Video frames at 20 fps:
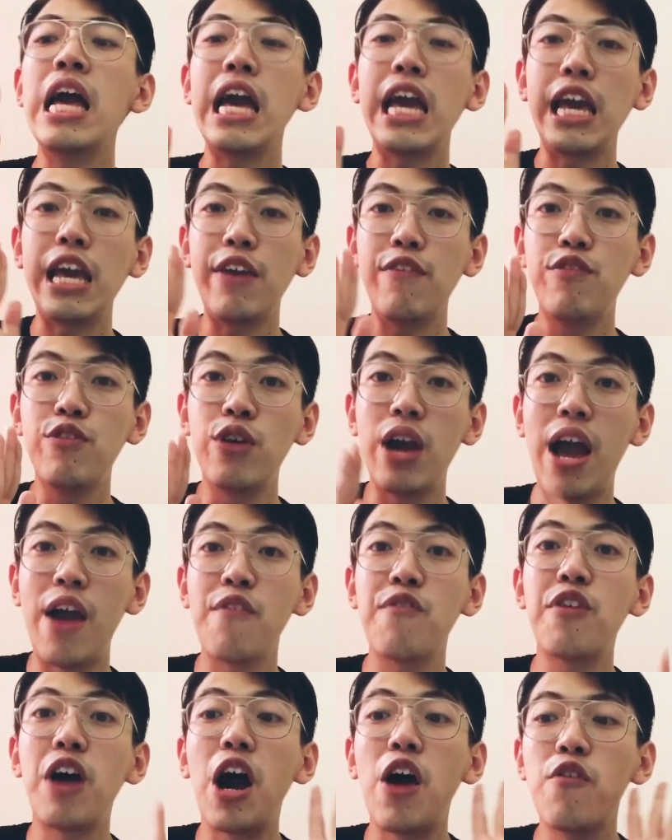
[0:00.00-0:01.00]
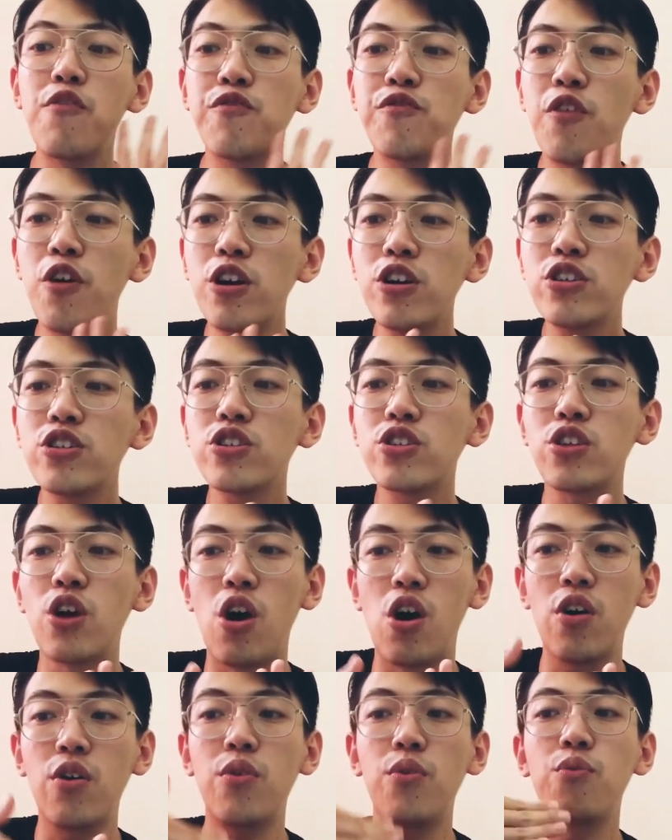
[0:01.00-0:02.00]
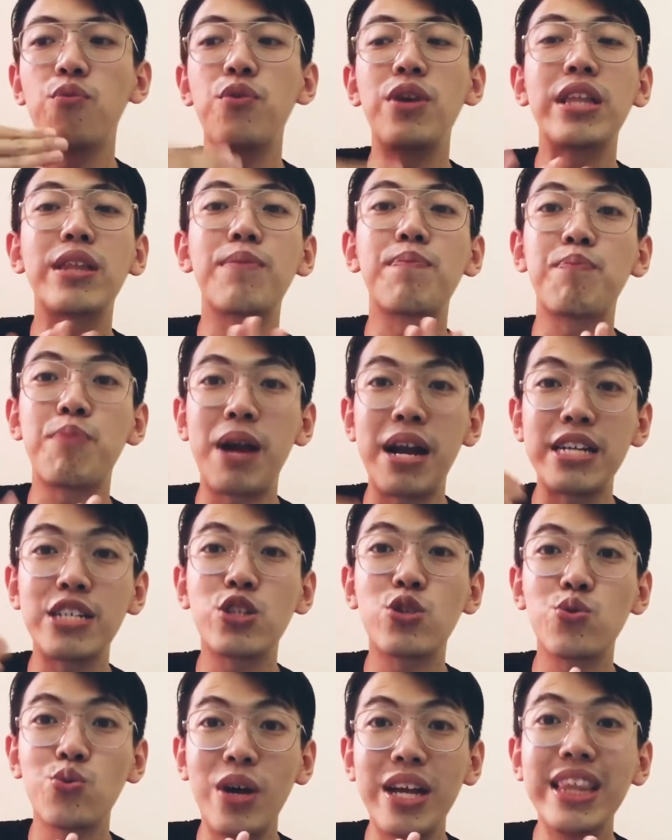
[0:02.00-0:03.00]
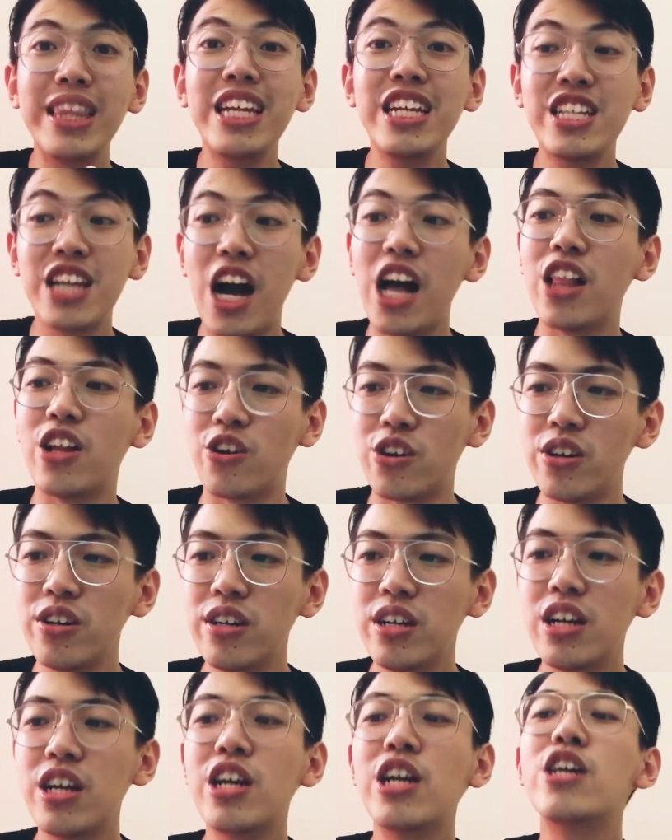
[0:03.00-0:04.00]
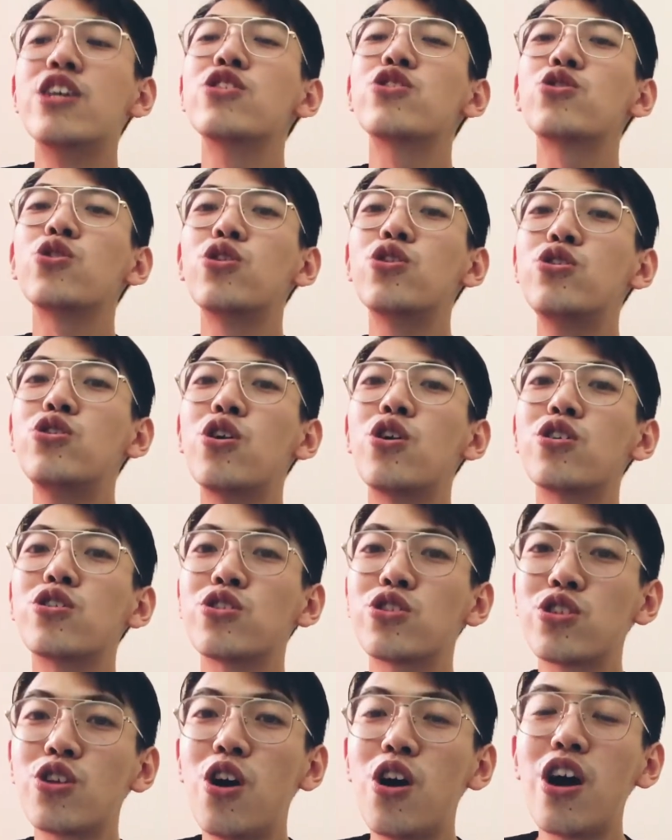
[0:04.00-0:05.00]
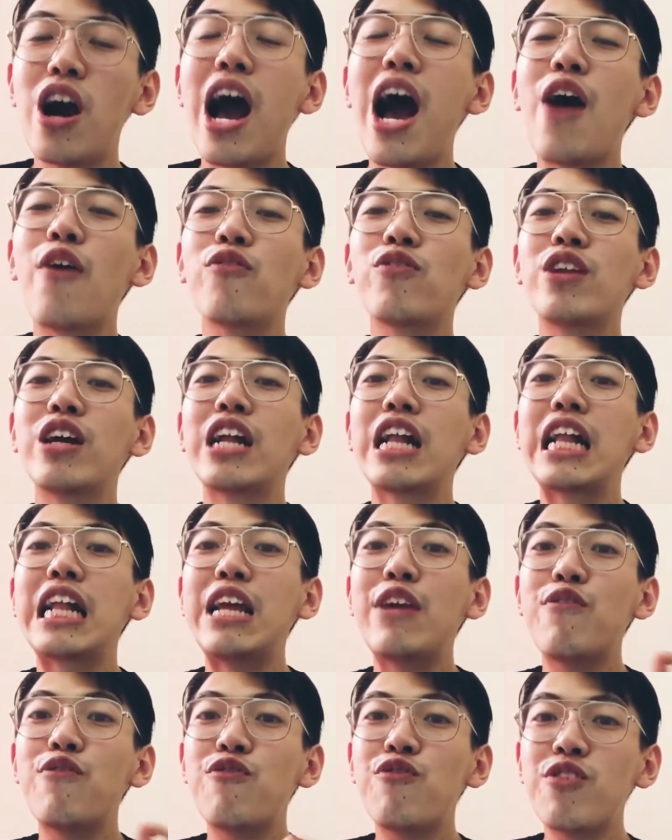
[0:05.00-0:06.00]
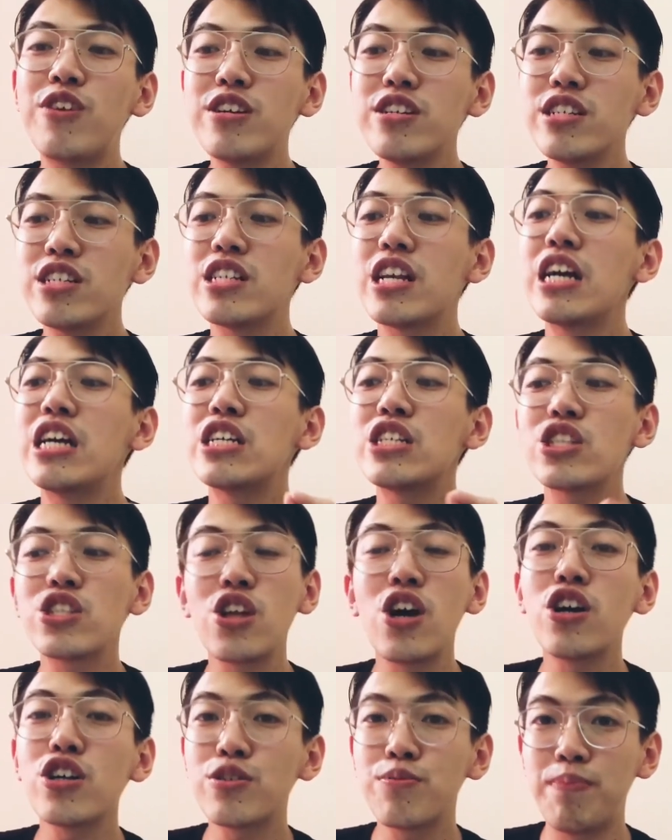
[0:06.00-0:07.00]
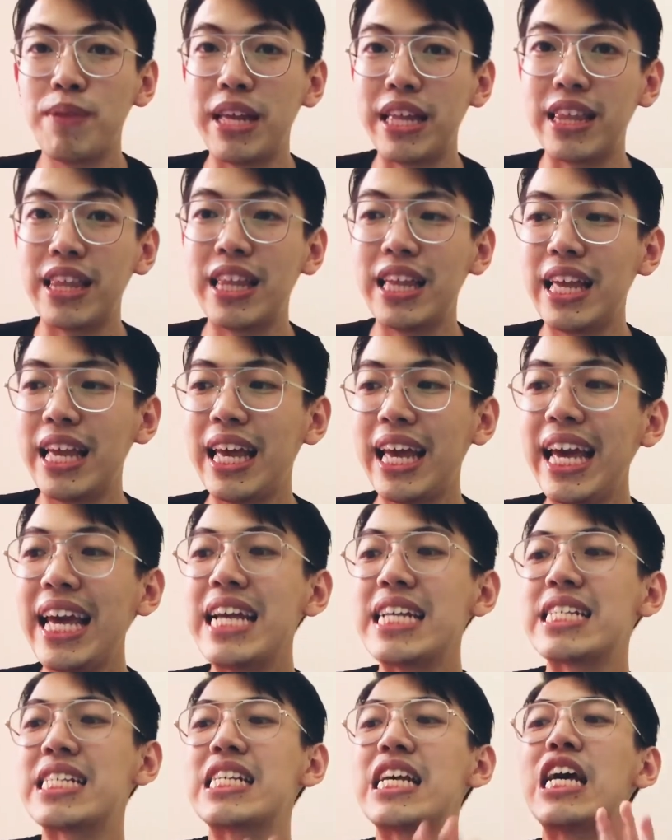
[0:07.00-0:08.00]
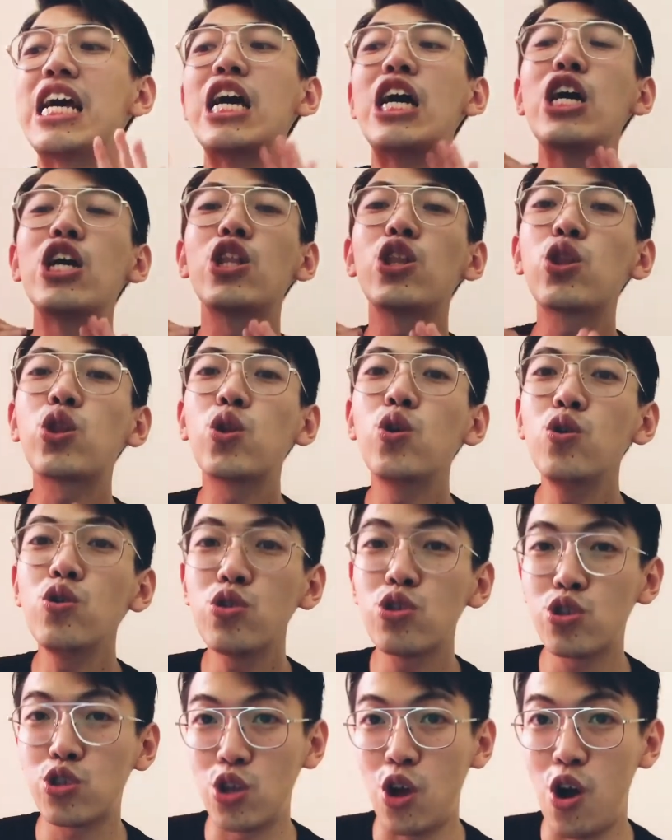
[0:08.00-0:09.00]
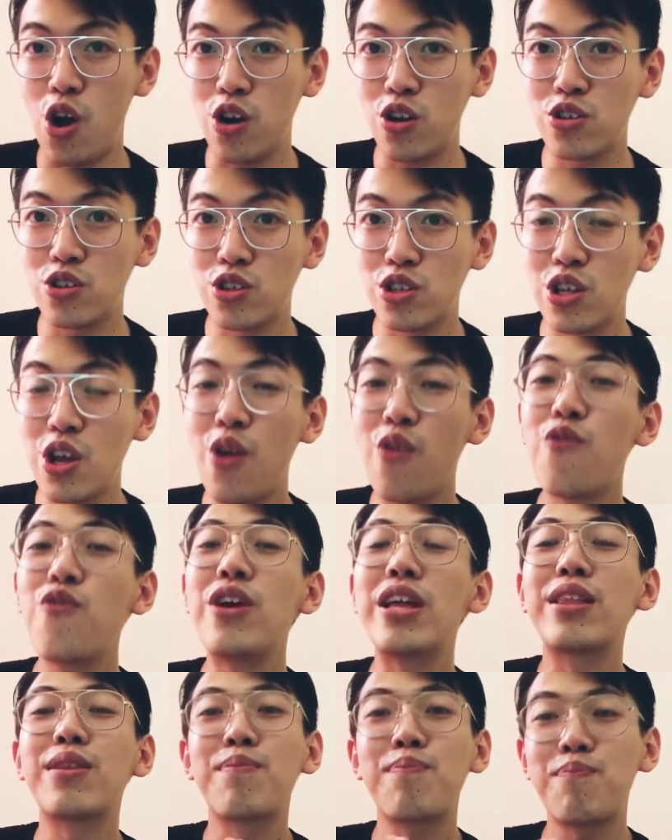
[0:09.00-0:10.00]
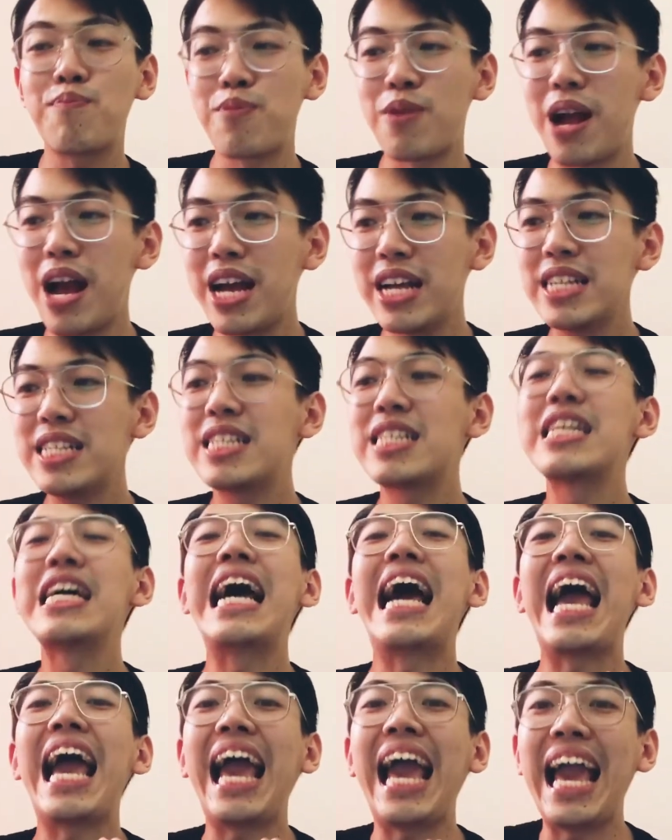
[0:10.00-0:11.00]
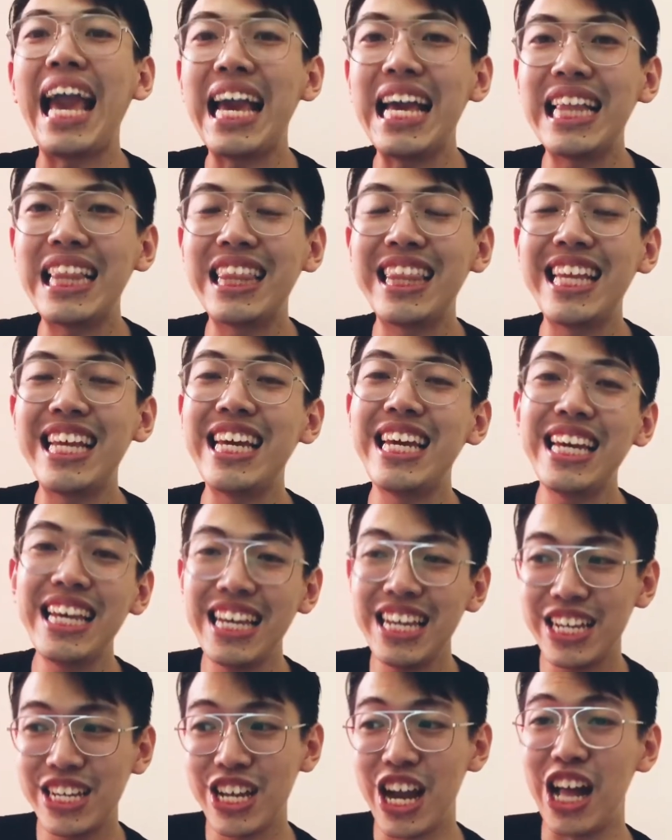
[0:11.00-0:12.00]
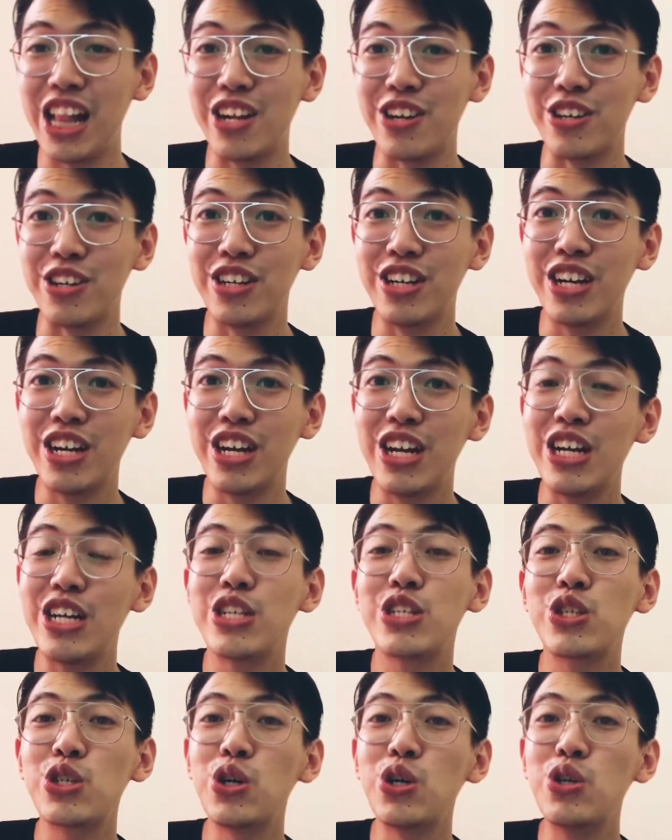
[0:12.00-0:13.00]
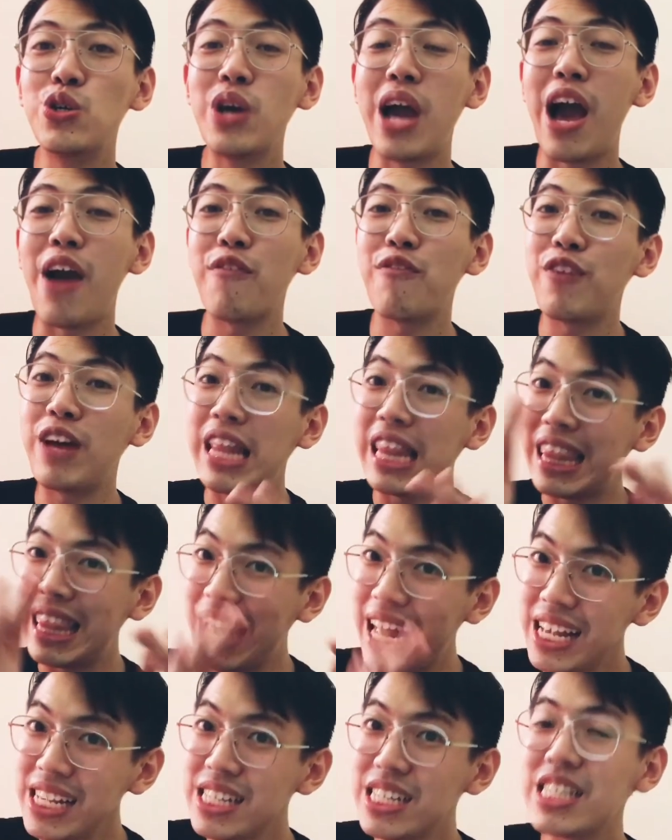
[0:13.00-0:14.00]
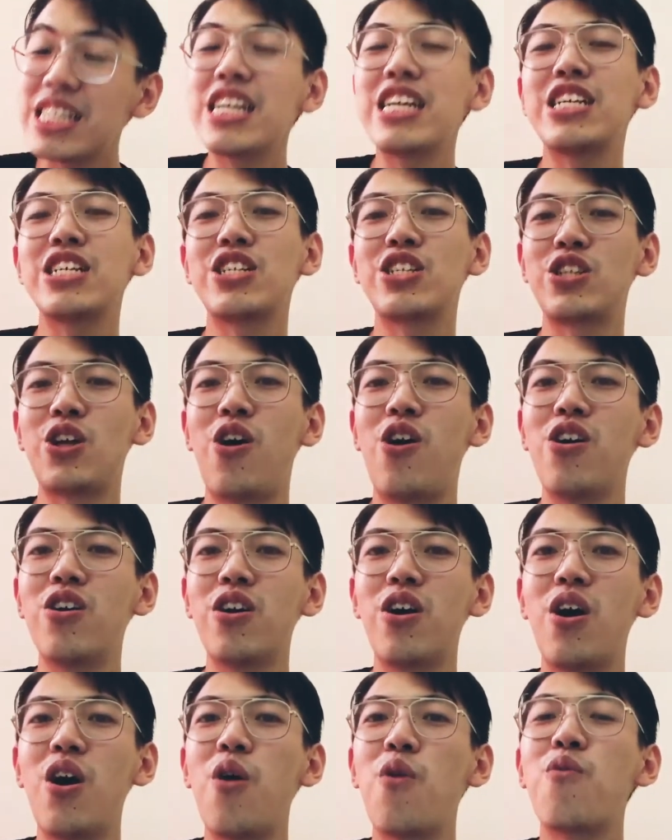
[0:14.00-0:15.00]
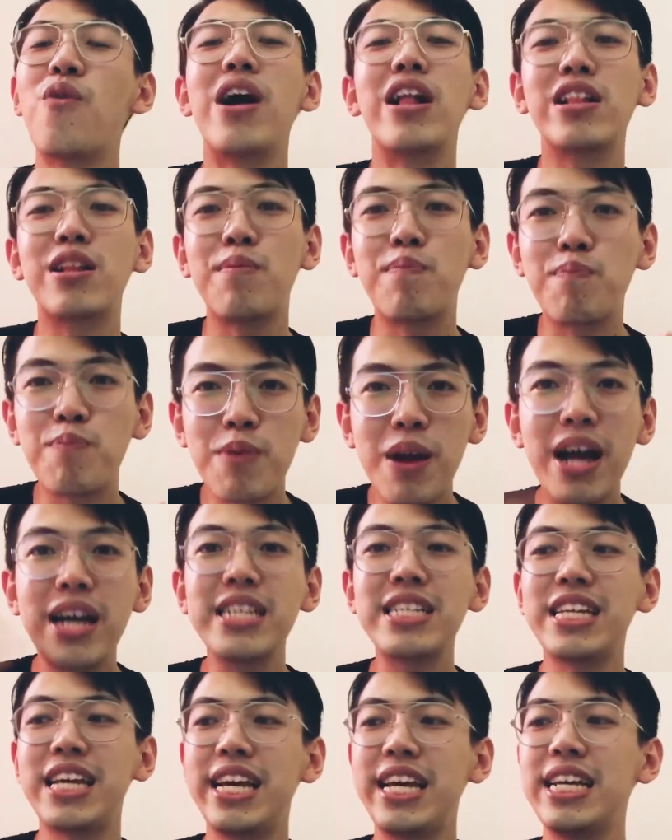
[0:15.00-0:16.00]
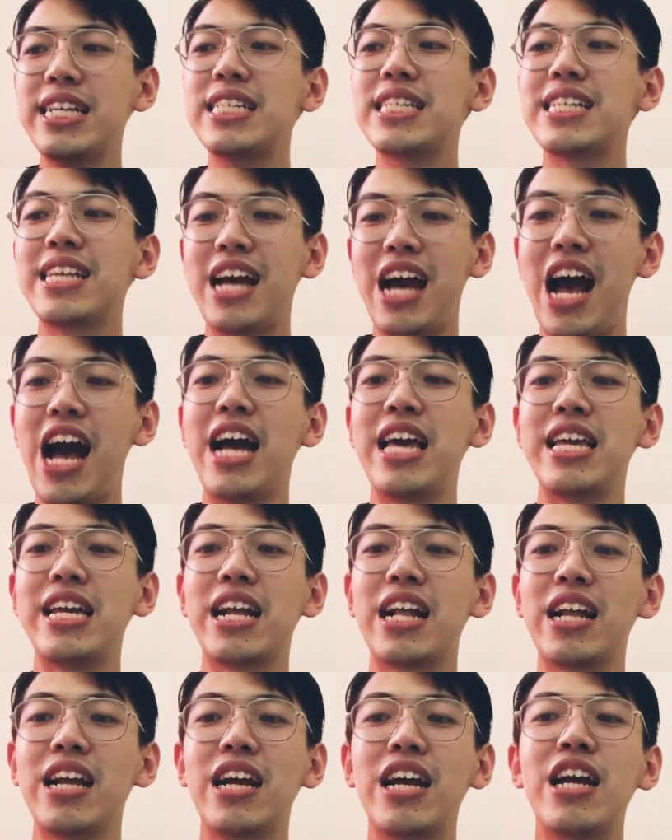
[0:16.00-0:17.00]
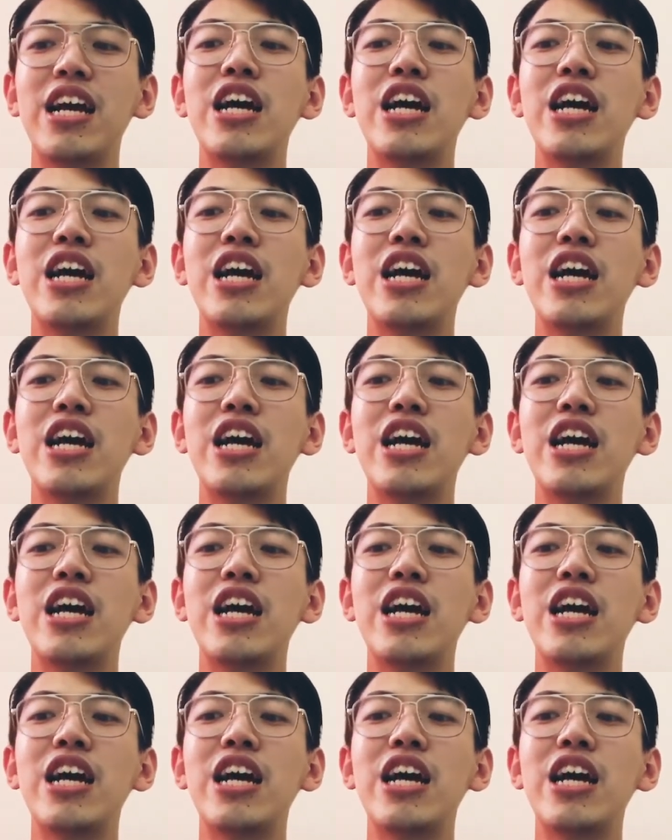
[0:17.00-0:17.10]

If you have 4 stock with price $20, so your stock after reverse stock split is 2 stocks with price $40. So you have less stock while the price is higher.